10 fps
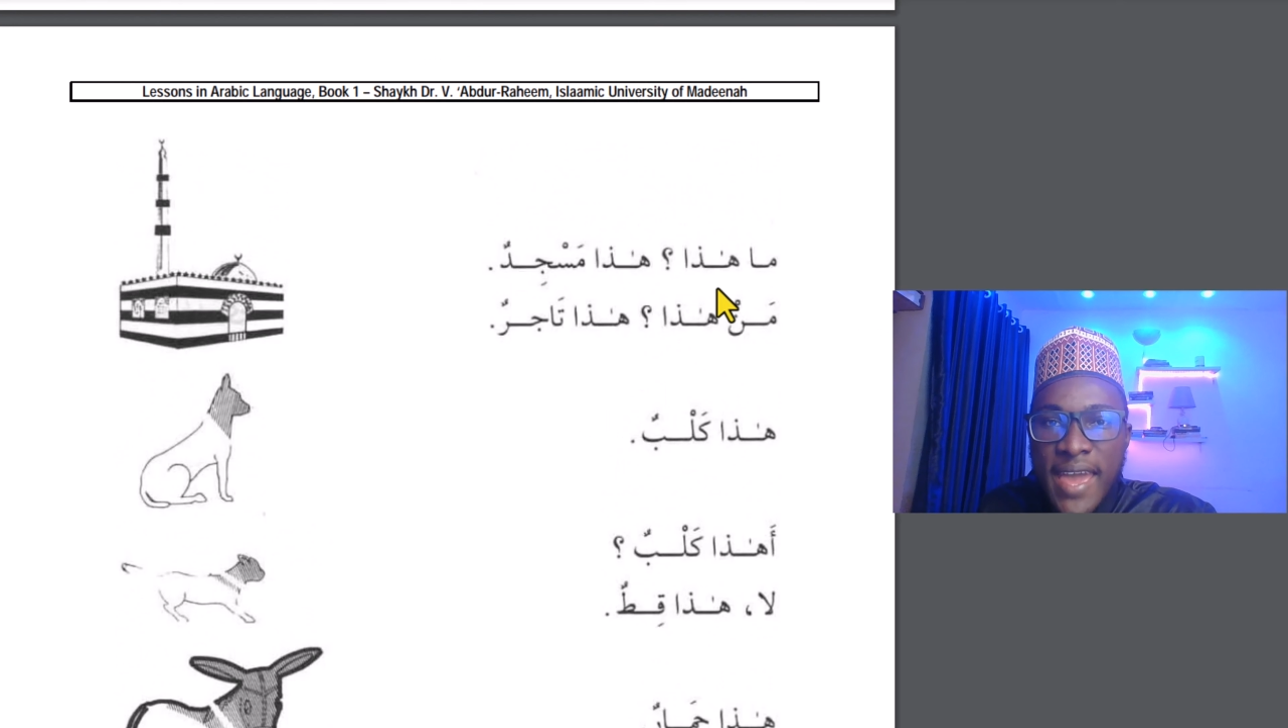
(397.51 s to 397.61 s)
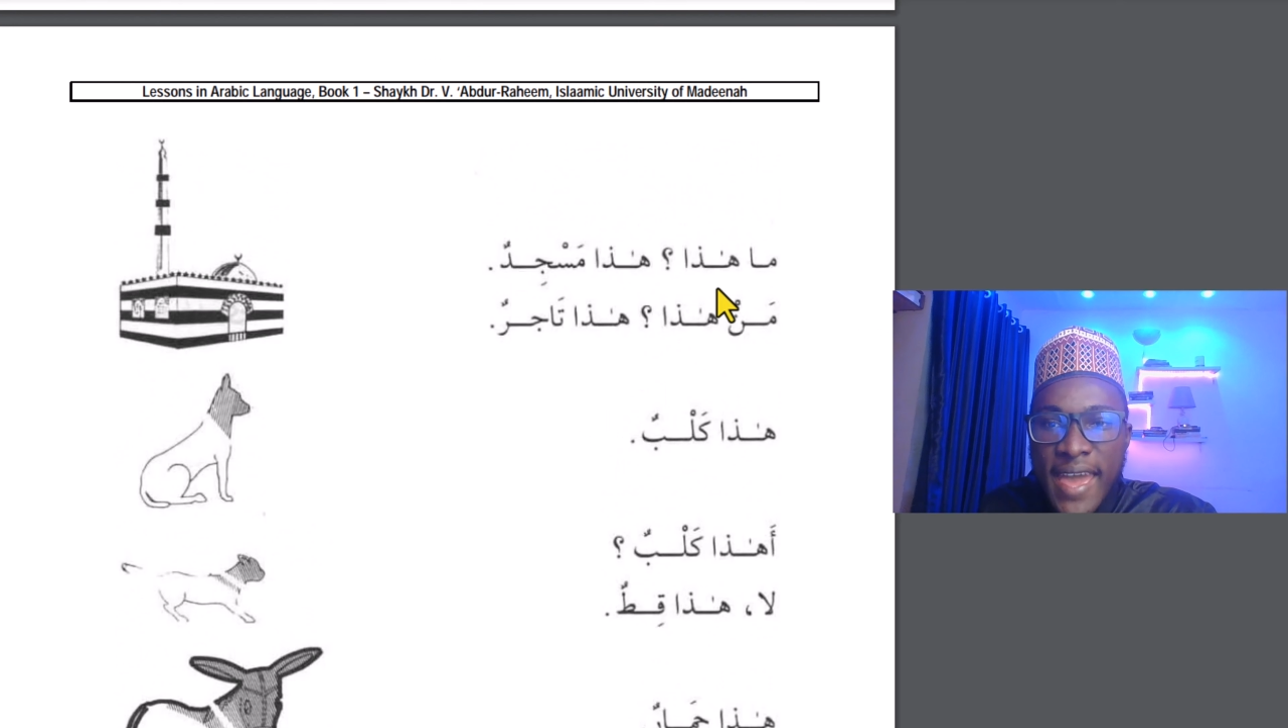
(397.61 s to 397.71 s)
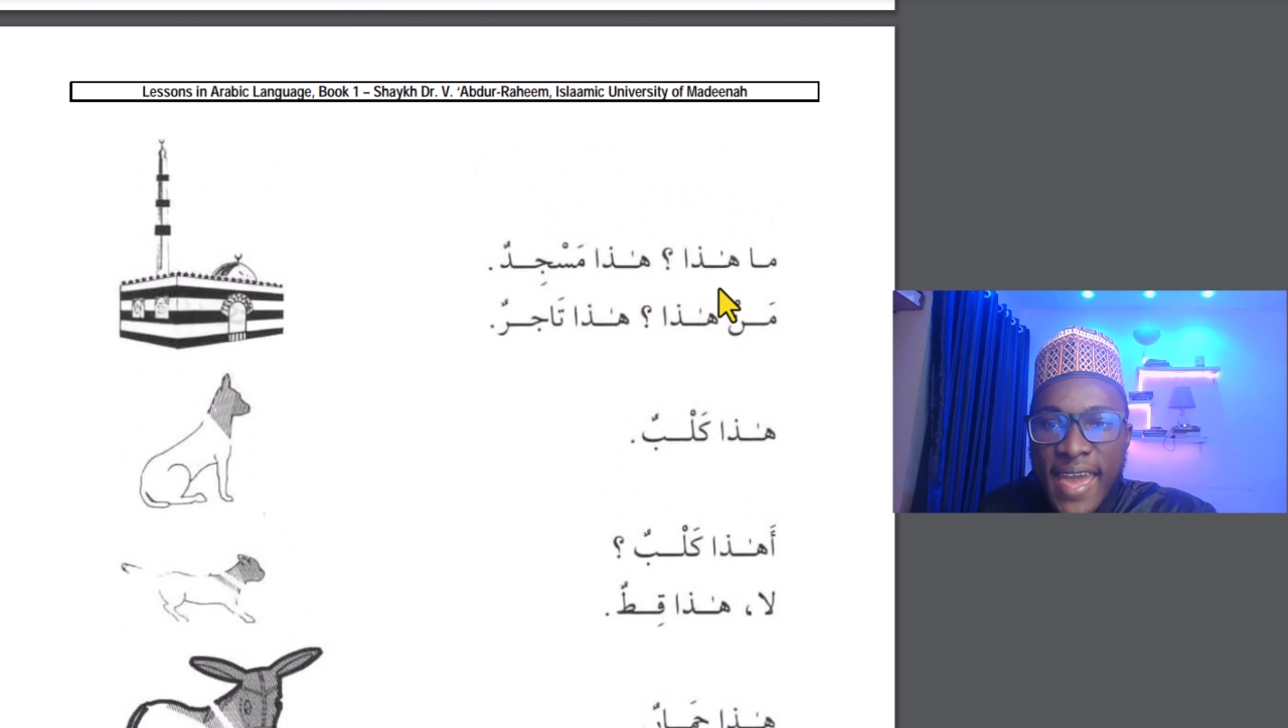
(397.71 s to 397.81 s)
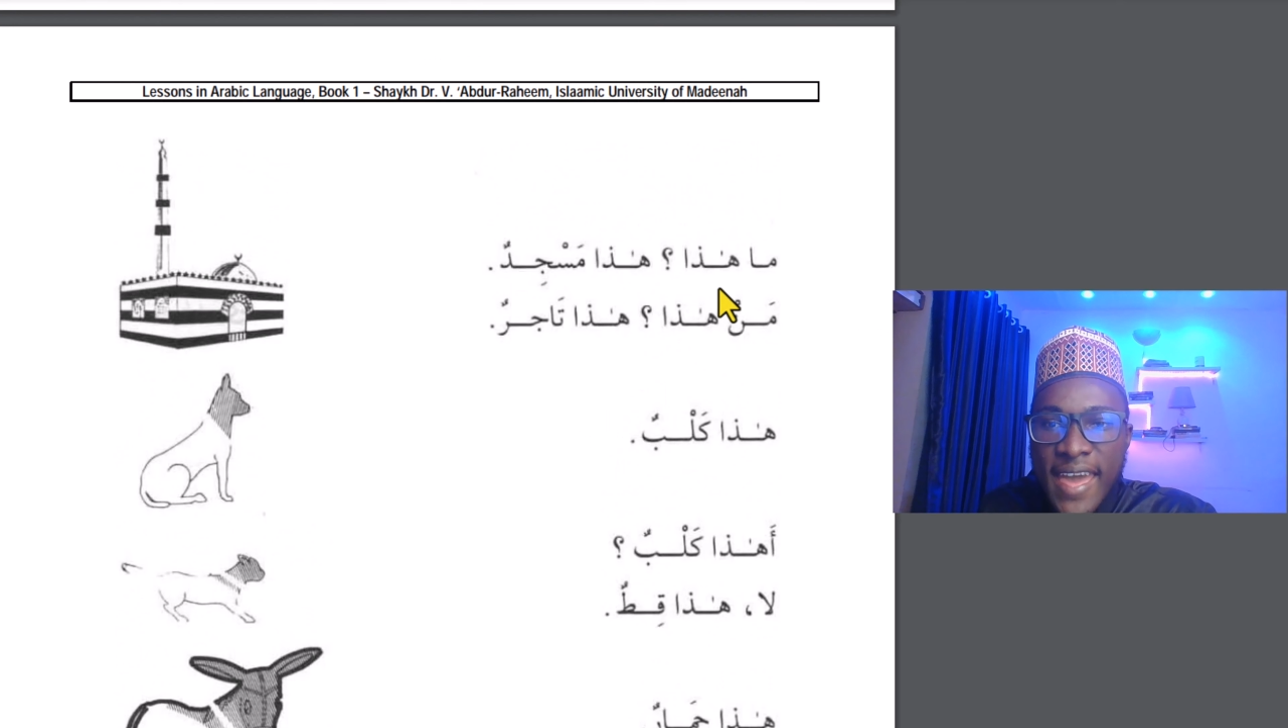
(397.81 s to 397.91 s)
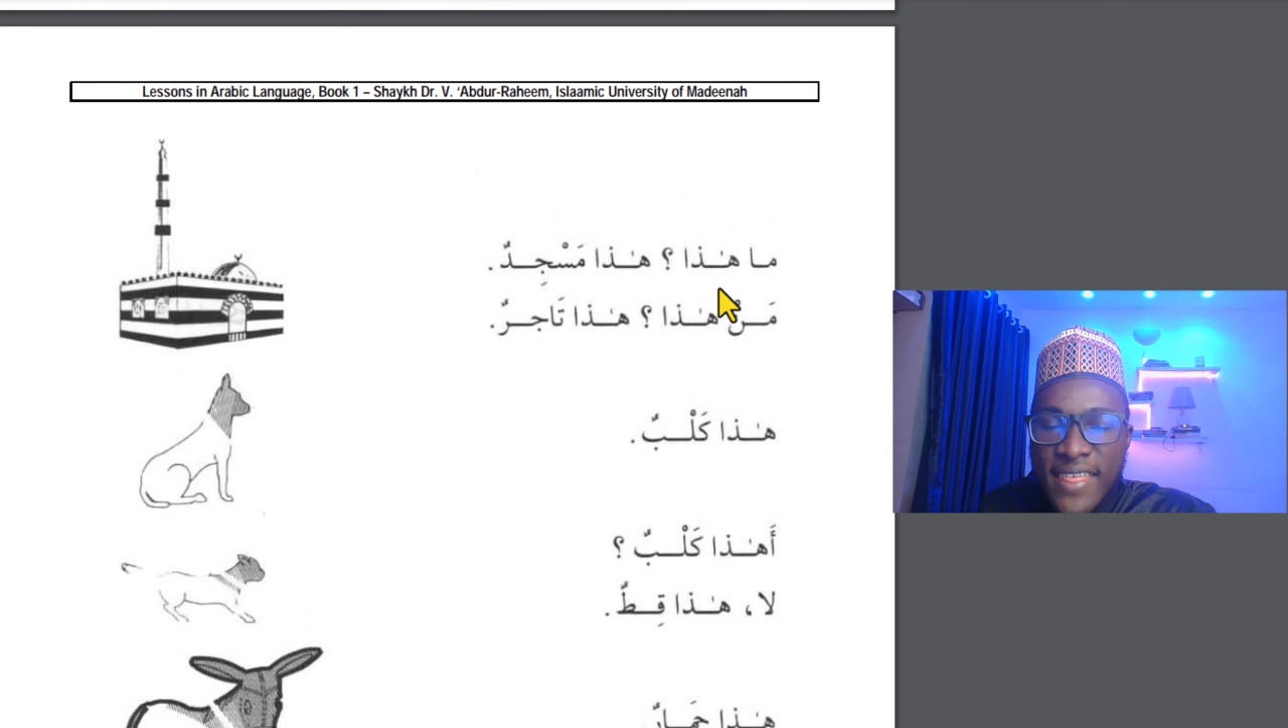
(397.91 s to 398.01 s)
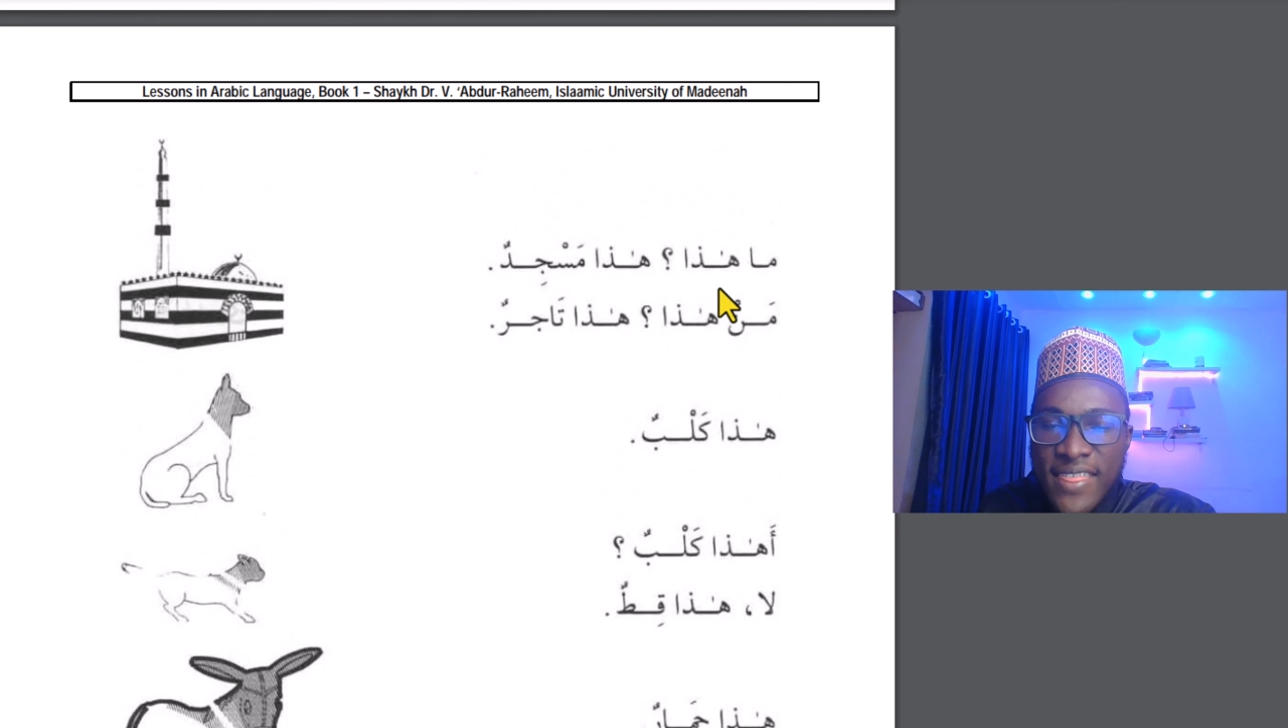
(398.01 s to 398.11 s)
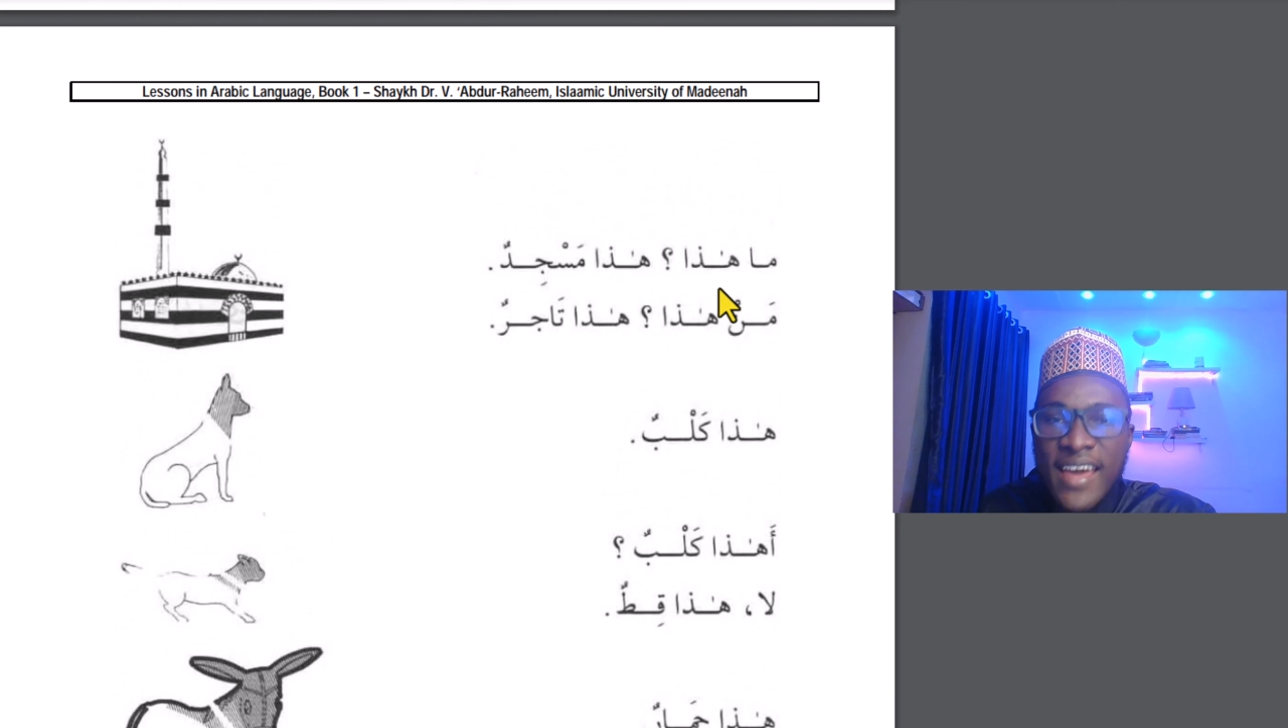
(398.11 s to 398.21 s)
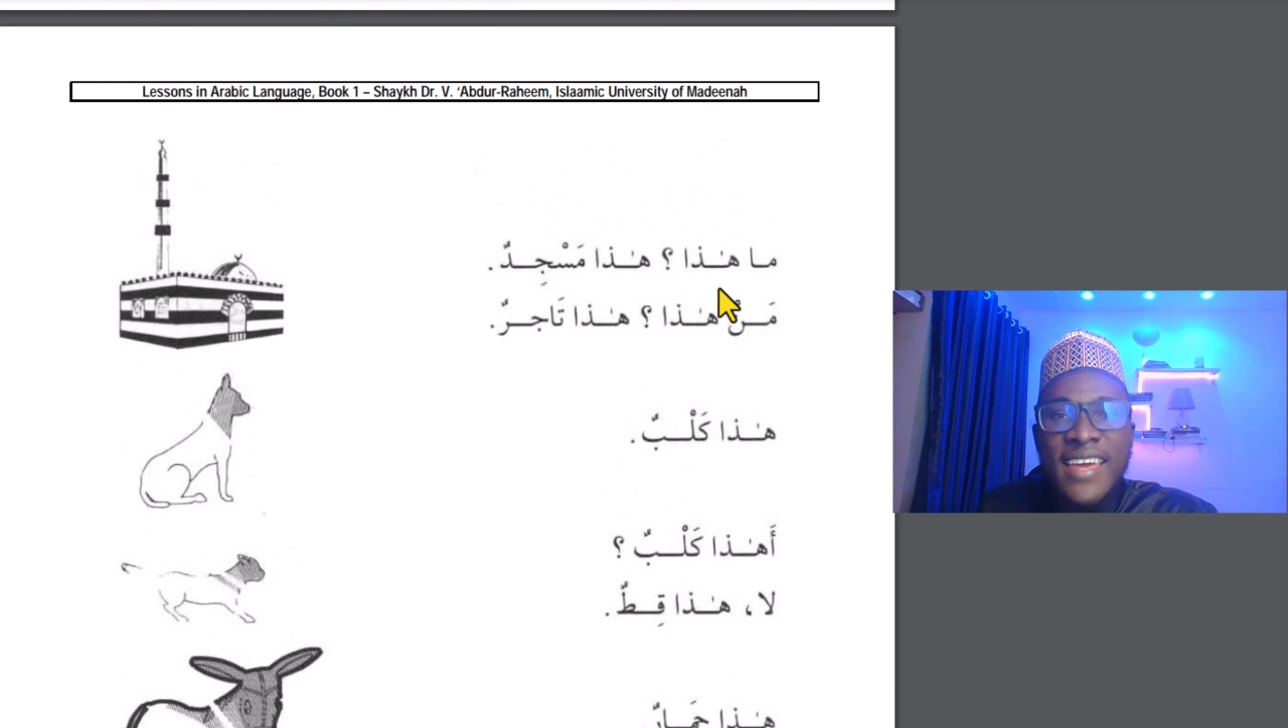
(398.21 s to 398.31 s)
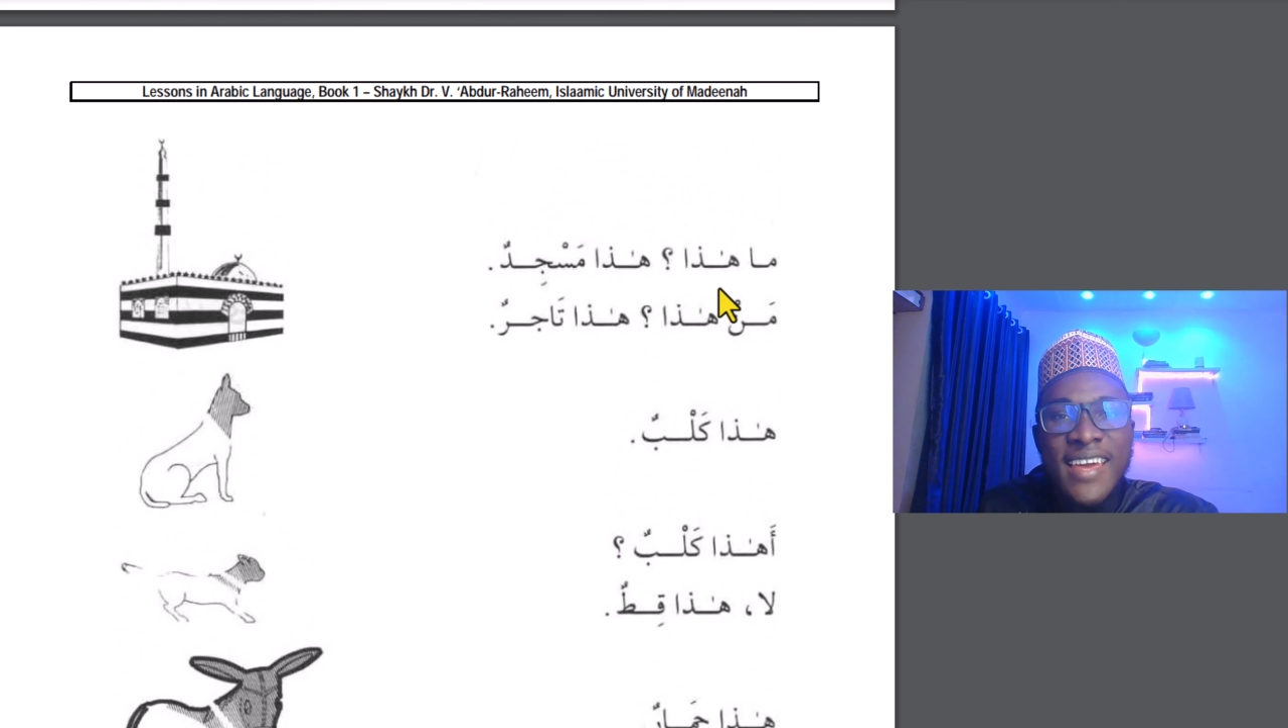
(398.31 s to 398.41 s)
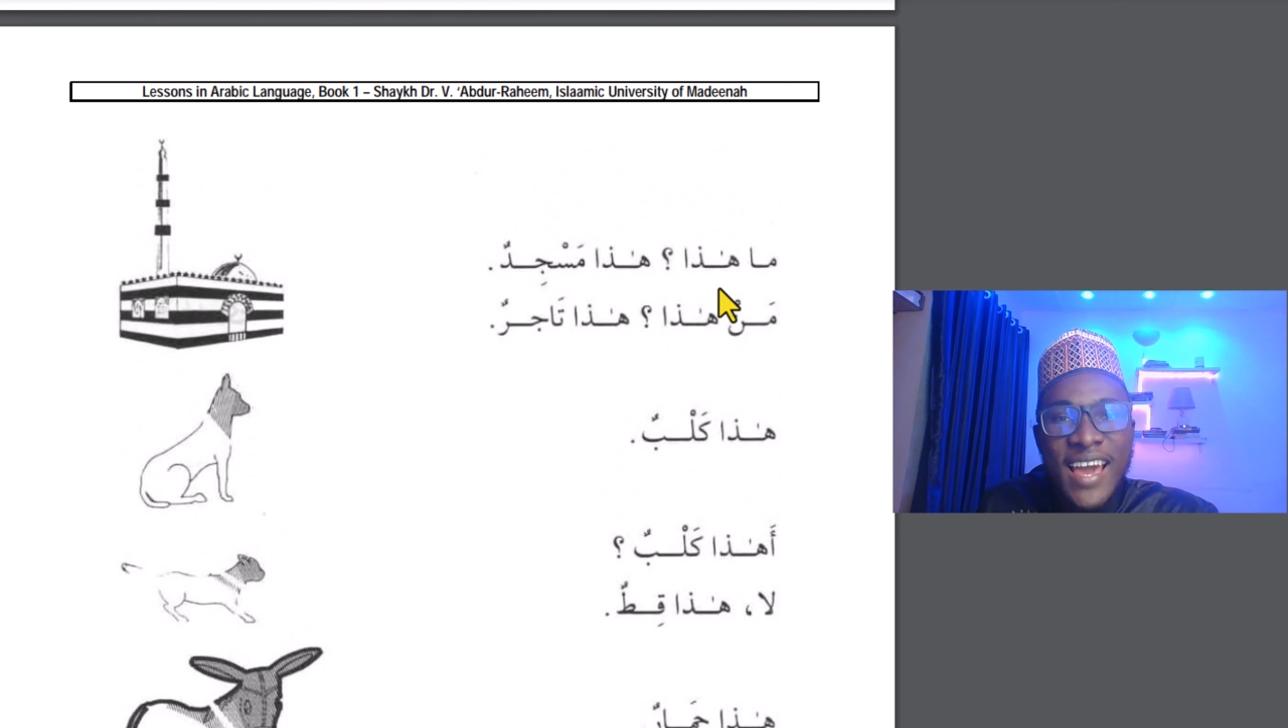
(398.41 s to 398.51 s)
hadha,